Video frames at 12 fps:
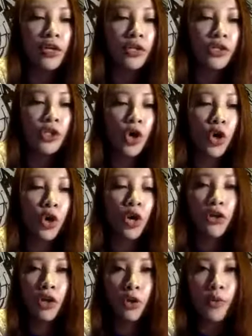So
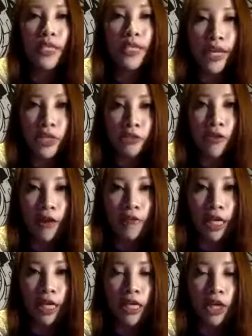you're always like
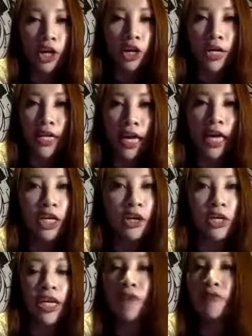traveling here and there, here
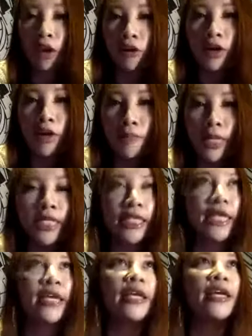and there, very, very
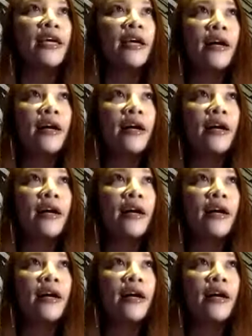busy.